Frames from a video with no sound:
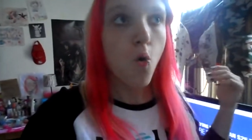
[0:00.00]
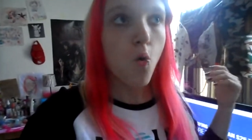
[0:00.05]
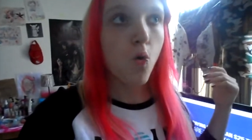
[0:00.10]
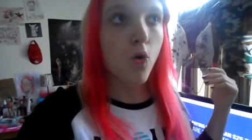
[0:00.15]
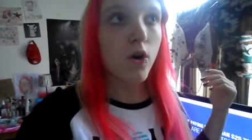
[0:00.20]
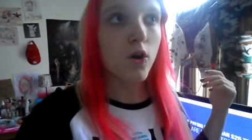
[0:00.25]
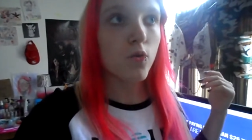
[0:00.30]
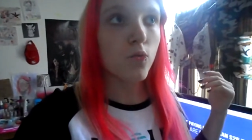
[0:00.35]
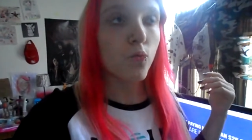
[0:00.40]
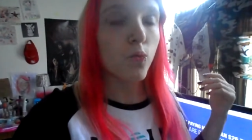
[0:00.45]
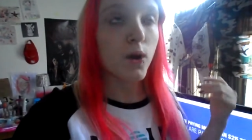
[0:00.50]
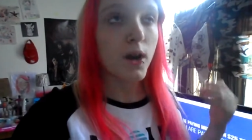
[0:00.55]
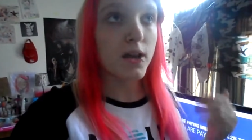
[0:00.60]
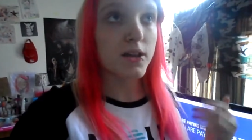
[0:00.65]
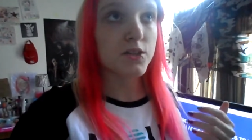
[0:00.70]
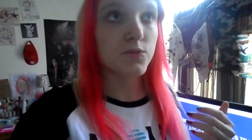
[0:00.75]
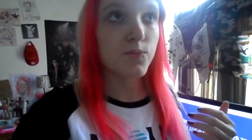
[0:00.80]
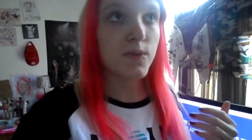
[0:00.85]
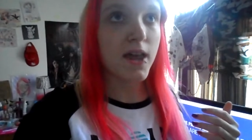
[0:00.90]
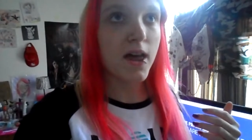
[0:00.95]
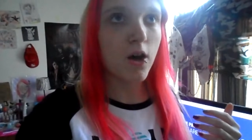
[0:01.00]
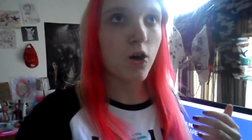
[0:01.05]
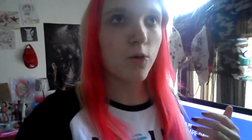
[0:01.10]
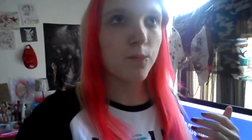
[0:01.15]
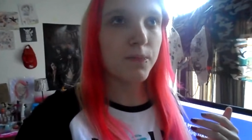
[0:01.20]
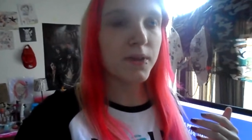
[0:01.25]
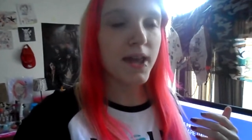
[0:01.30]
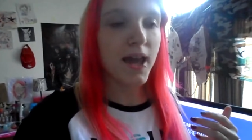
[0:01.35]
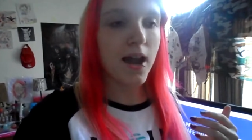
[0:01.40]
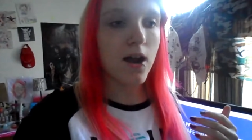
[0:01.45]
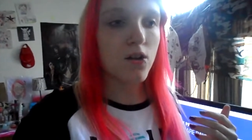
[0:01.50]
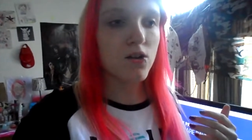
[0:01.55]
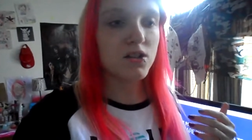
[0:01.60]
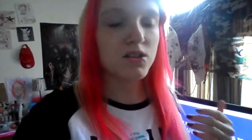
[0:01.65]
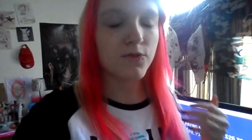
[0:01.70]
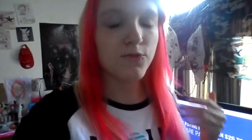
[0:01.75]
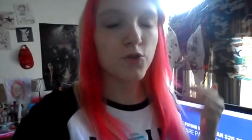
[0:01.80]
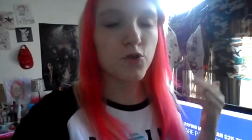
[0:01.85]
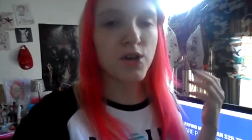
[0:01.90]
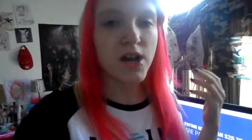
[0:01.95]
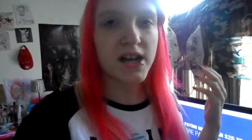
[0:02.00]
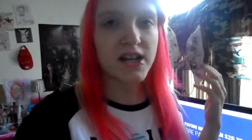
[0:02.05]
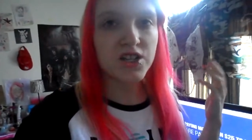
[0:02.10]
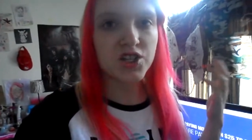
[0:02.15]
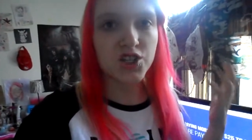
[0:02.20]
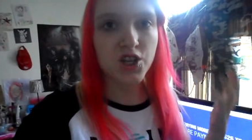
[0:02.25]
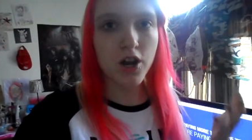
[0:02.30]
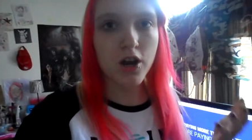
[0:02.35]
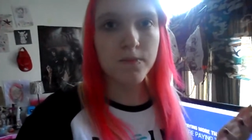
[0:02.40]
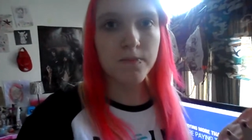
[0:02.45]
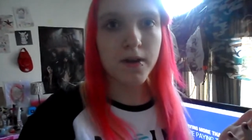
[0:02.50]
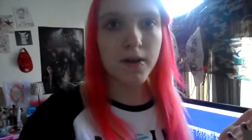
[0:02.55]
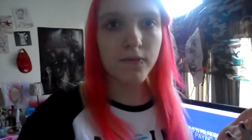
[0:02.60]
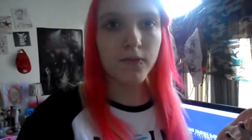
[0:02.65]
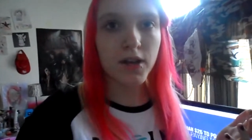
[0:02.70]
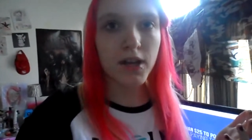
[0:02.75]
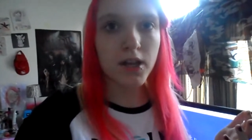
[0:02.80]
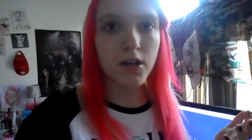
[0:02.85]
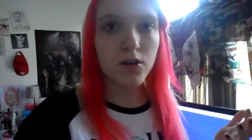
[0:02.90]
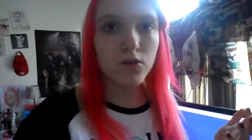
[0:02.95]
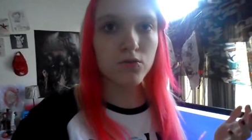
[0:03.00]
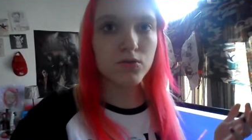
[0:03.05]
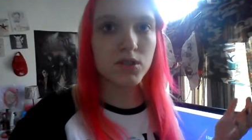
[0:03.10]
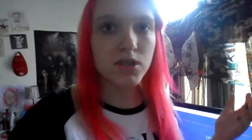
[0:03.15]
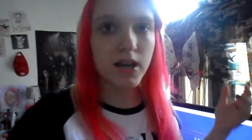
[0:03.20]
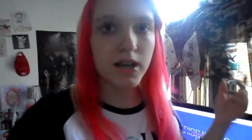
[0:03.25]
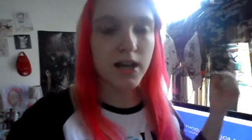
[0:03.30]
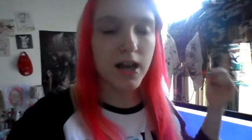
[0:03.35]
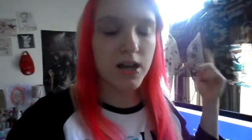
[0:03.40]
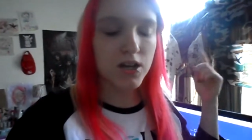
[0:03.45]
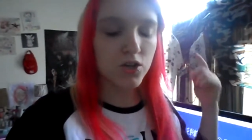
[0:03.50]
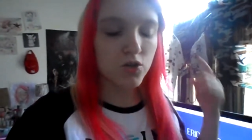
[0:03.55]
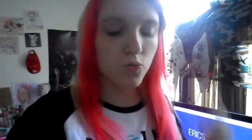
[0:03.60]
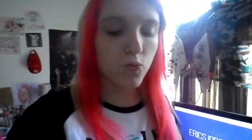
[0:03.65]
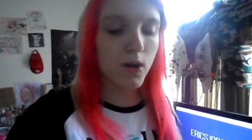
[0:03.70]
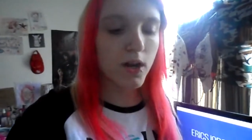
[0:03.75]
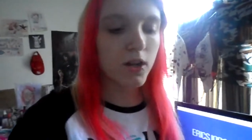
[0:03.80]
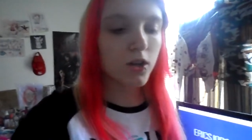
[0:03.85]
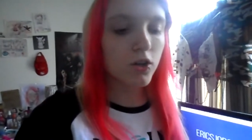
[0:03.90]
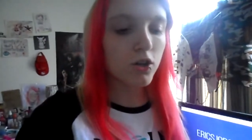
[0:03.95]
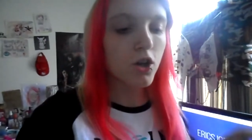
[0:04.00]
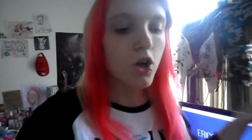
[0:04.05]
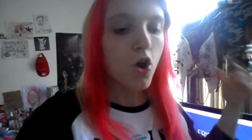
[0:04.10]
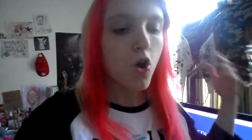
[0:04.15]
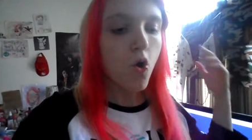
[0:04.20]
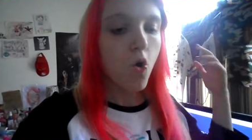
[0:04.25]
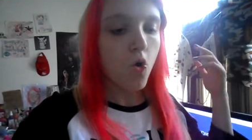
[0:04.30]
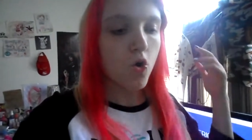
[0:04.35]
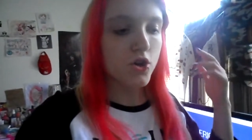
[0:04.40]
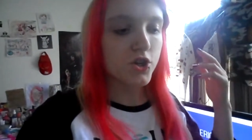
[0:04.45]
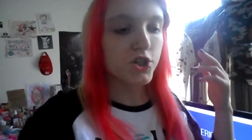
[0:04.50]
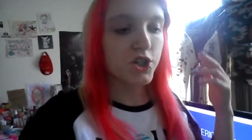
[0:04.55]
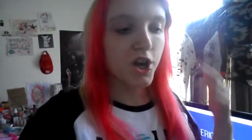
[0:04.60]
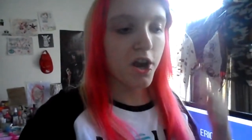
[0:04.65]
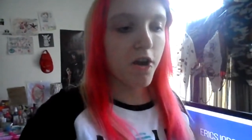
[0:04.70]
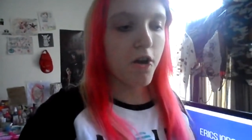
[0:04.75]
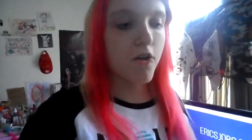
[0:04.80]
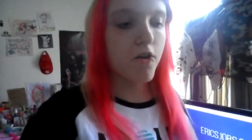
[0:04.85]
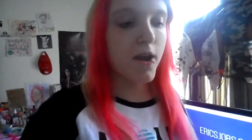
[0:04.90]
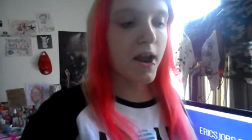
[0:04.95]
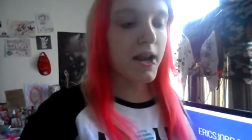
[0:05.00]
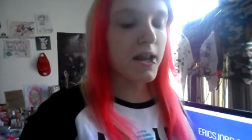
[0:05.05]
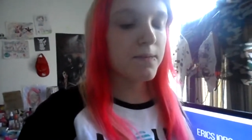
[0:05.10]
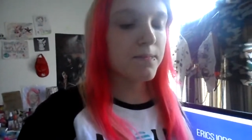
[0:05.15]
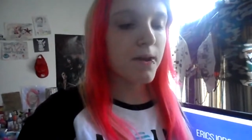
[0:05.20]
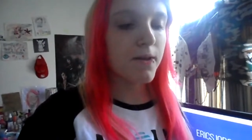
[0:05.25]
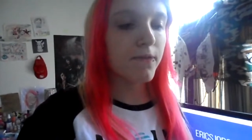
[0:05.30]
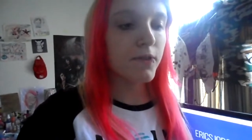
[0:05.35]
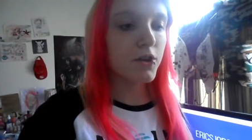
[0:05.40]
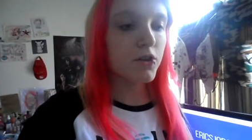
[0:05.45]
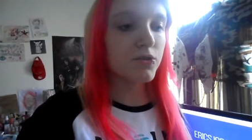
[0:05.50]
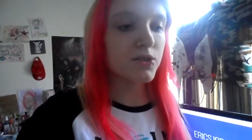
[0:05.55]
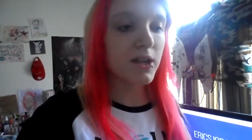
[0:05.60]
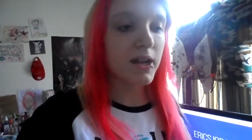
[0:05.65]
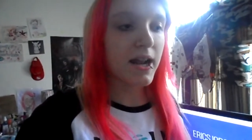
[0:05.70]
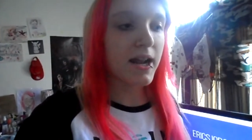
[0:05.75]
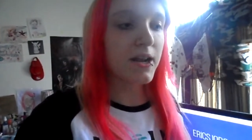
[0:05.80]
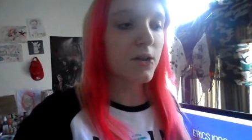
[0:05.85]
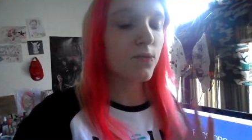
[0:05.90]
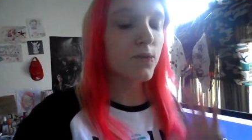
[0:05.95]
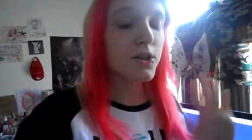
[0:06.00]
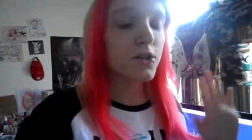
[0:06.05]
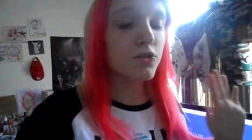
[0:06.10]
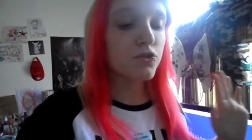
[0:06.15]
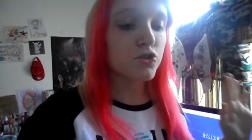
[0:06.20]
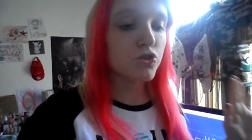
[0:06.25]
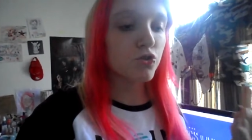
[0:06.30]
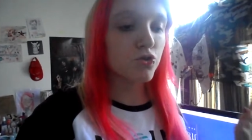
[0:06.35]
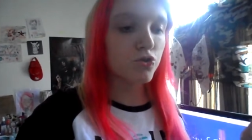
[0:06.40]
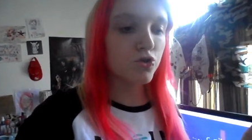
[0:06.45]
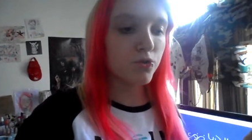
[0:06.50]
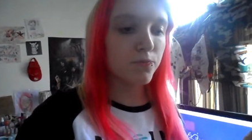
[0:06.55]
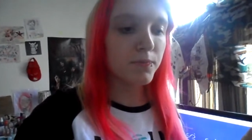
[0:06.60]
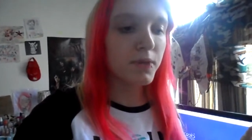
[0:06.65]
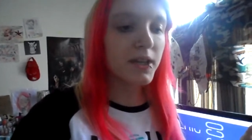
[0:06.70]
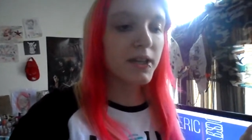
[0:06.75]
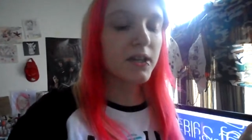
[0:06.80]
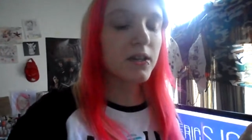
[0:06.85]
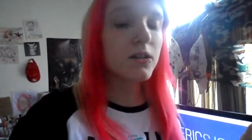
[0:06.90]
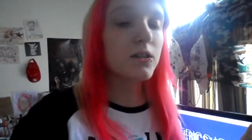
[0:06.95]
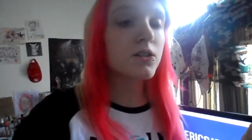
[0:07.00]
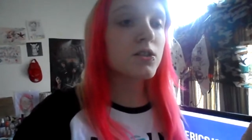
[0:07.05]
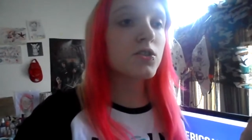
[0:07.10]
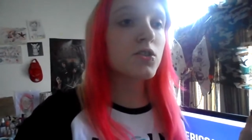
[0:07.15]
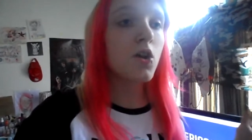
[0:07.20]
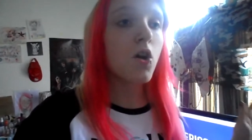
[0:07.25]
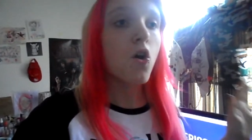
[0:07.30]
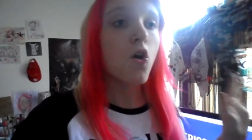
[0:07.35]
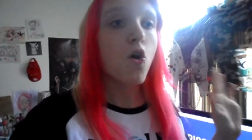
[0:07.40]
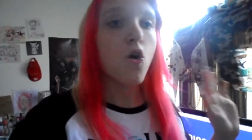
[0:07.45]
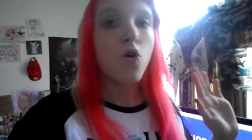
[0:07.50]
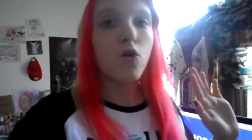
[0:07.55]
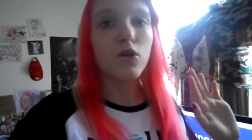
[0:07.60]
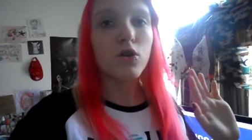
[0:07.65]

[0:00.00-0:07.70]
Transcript: Or what else would help me out is if you guys share my videos like on Twitter, or share any of my videos on any one of your social medias,